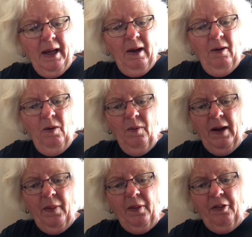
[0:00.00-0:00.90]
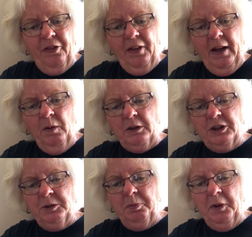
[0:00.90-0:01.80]
Oh, and the thing was
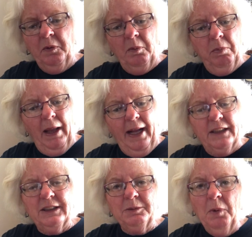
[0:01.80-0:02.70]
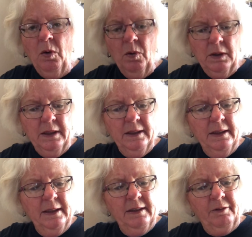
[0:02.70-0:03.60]
spewing black smoke
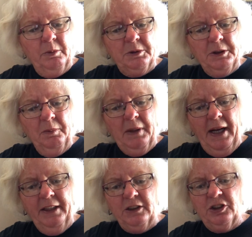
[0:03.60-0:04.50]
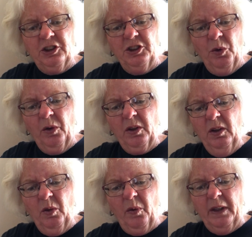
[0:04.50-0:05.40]
from some kind of
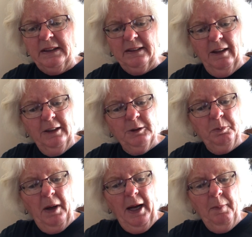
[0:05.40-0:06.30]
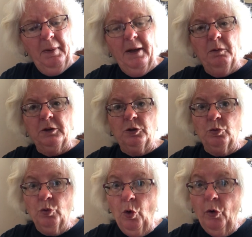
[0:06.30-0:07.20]
snorkel or exhaust pipe, and it was
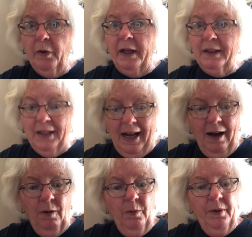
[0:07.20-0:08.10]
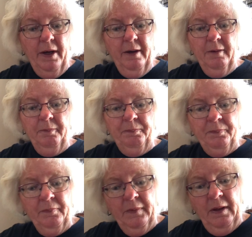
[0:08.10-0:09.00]
roaring loud.
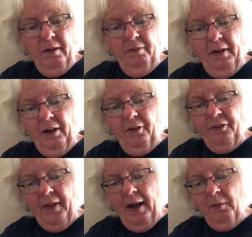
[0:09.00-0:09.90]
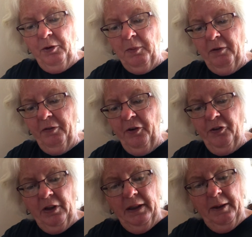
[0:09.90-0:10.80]
fellers, that was my
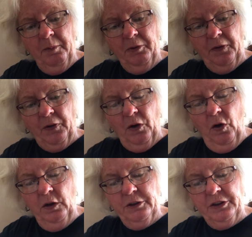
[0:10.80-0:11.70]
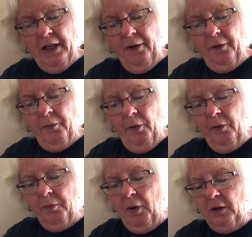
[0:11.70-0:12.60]
first glimpse at the long-snouted
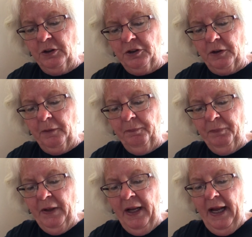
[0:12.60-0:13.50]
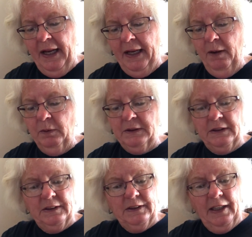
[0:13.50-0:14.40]
road monster, and it was
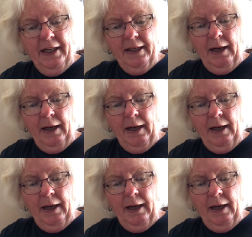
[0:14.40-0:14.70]
a sight